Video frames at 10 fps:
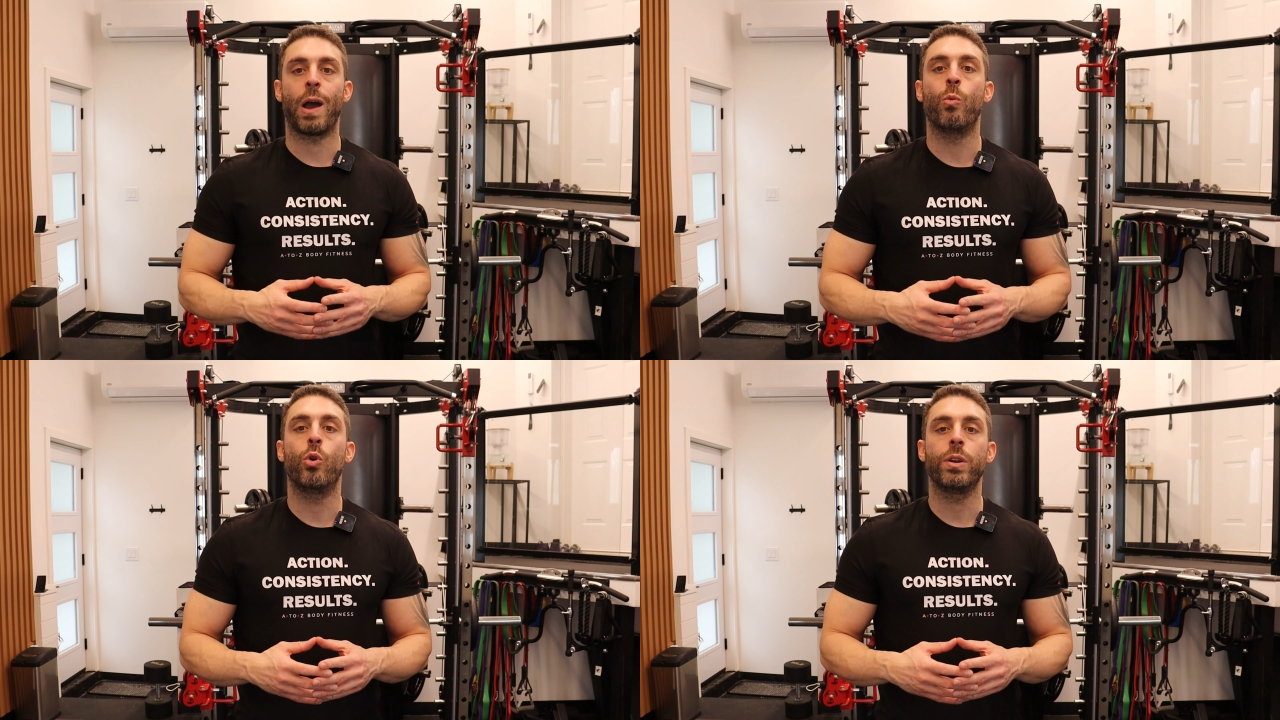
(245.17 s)

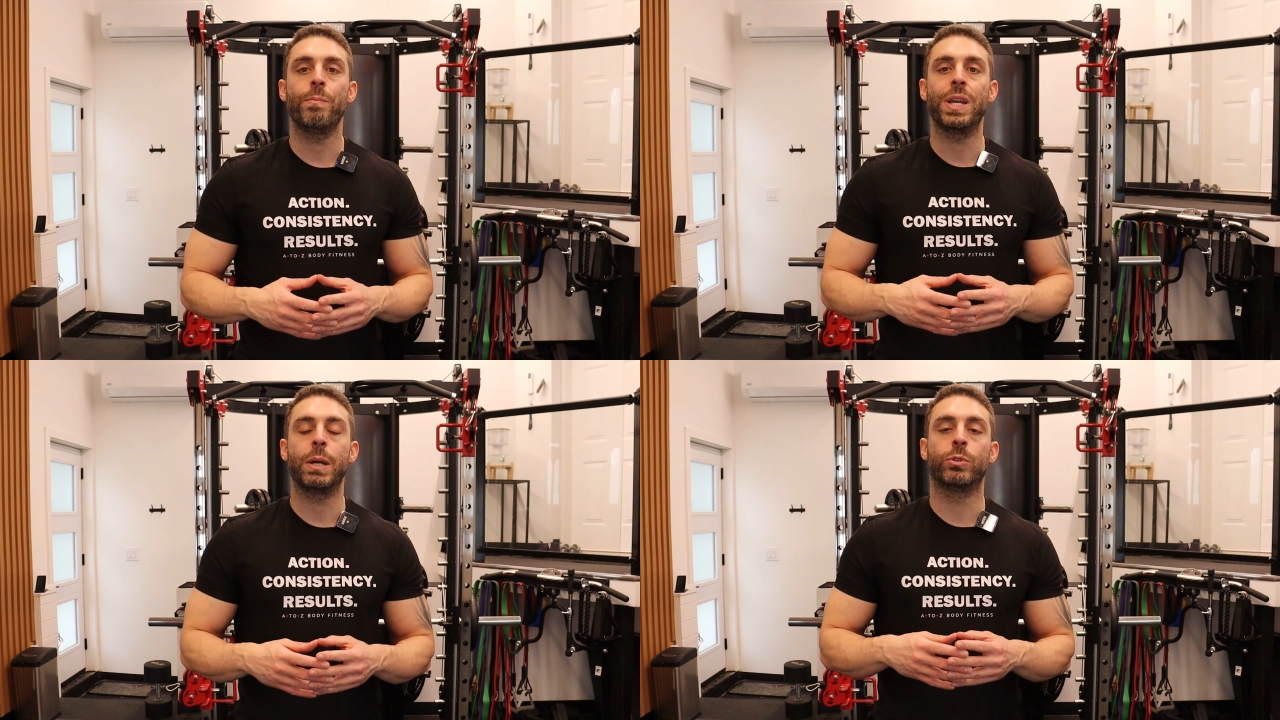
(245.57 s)
I
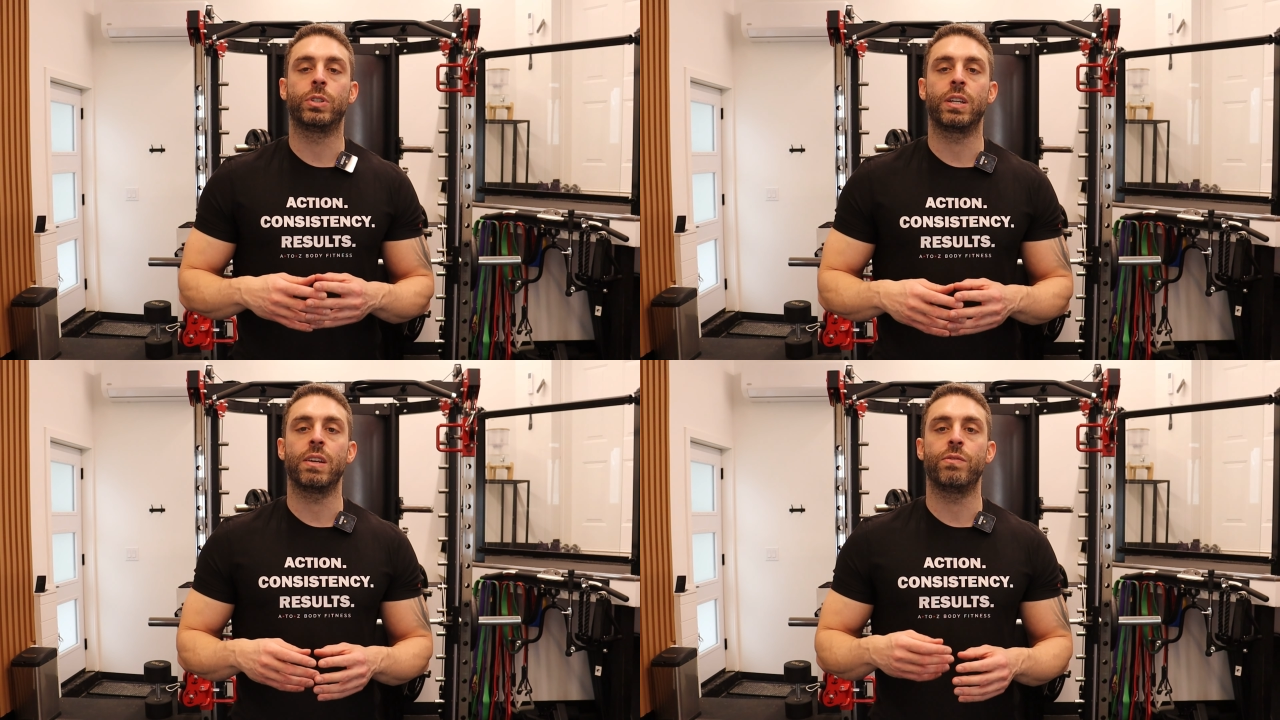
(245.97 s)
wouldn't be able
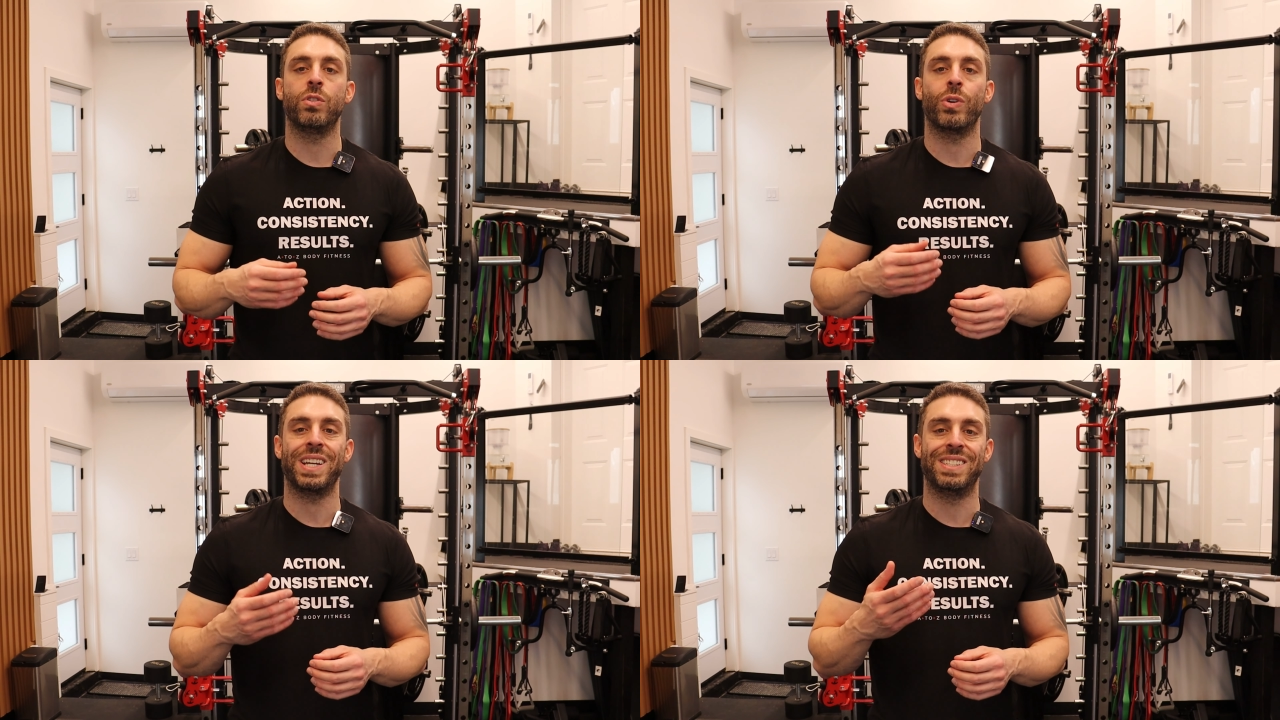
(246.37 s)
to give
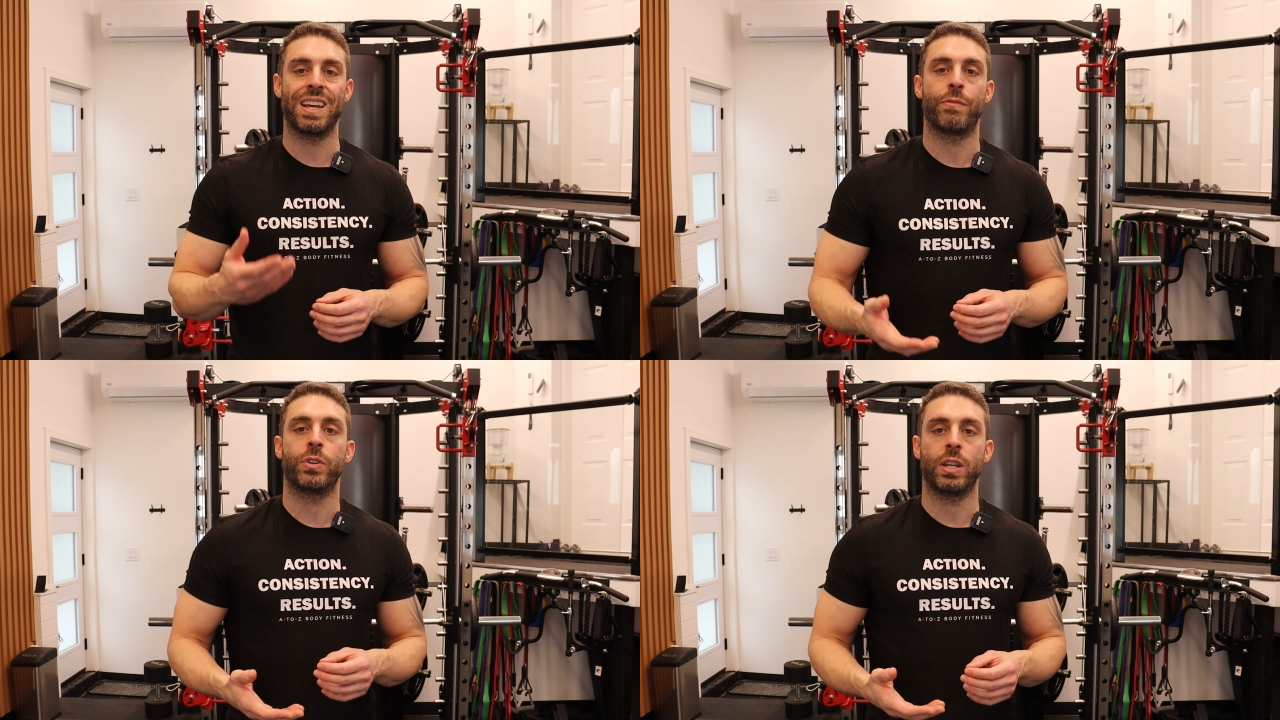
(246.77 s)
you a
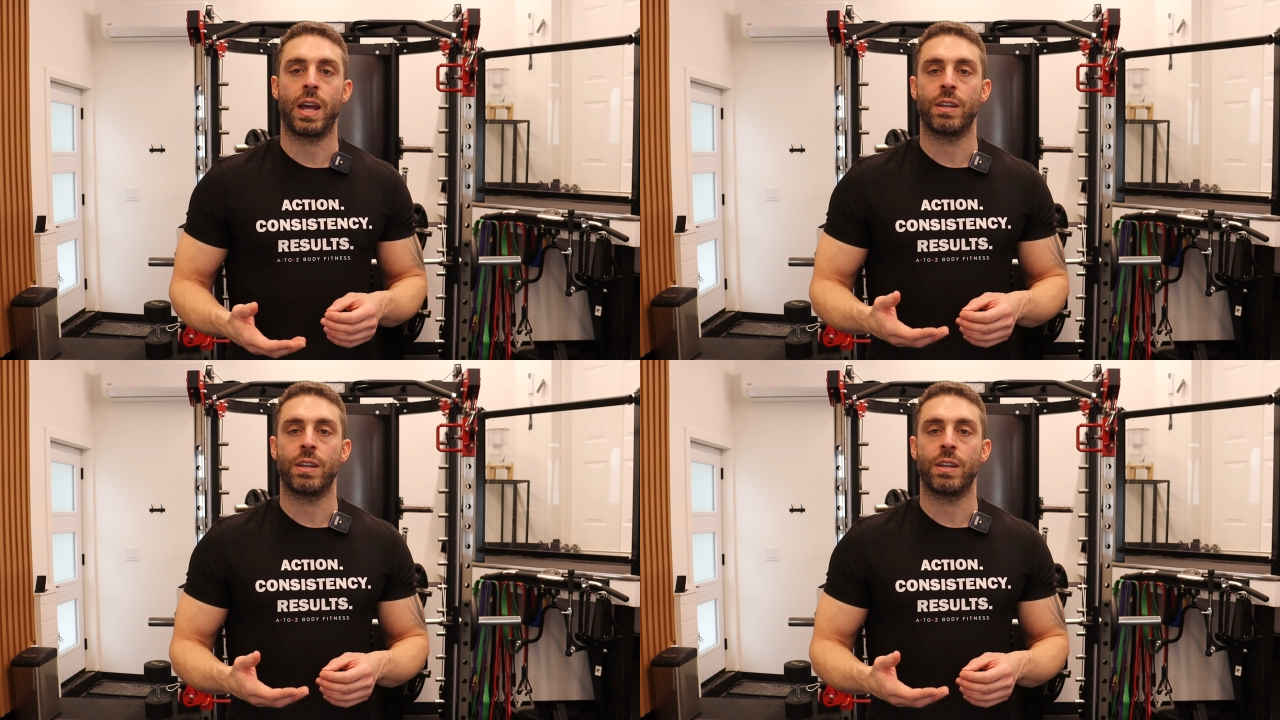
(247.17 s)
definite